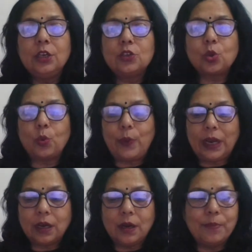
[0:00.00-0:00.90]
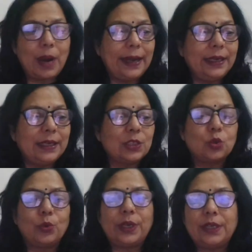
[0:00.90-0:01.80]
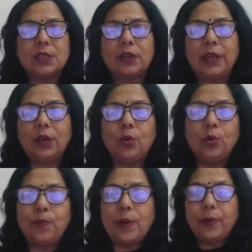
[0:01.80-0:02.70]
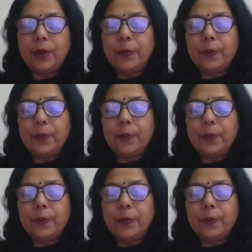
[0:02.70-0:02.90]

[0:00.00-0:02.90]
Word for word: So welcome, my dear students. Renu